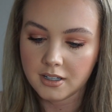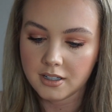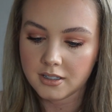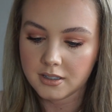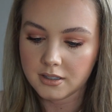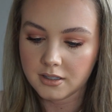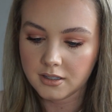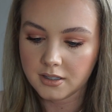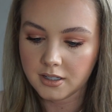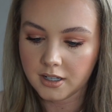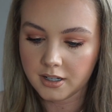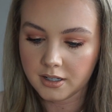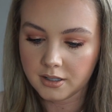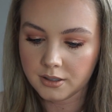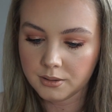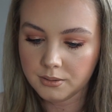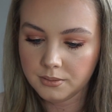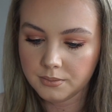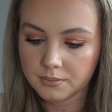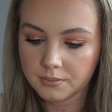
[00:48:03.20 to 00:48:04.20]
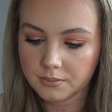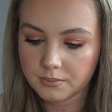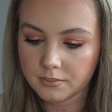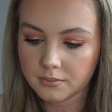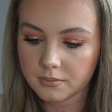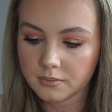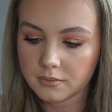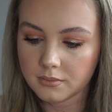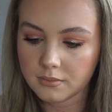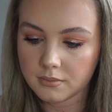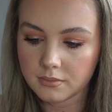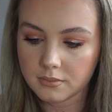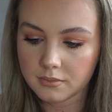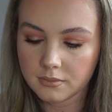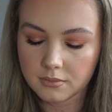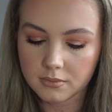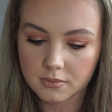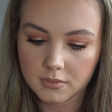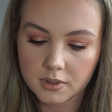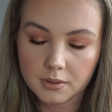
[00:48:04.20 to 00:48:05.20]
So,
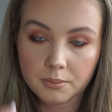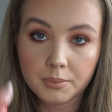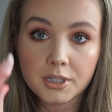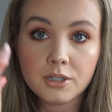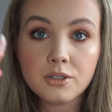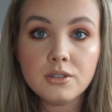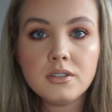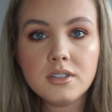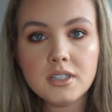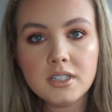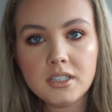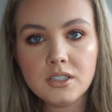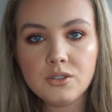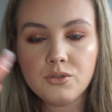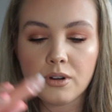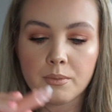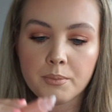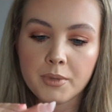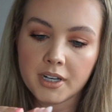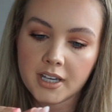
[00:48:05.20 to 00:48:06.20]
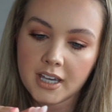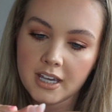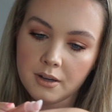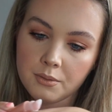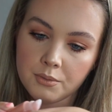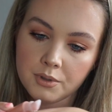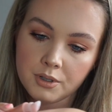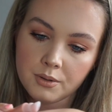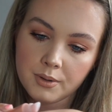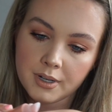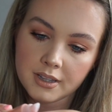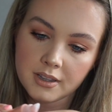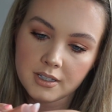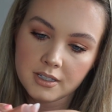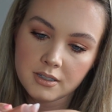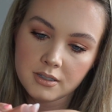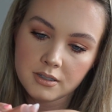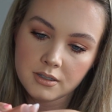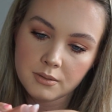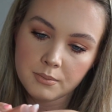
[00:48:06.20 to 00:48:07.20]
because this is from my kit, I'm going to add
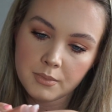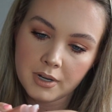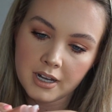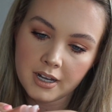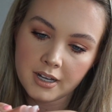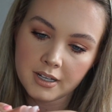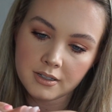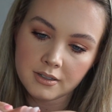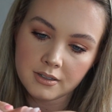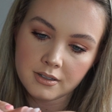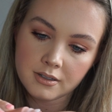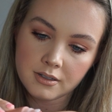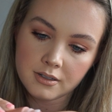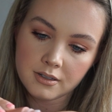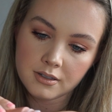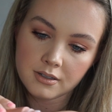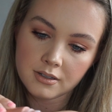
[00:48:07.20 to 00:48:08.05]
this to my hand.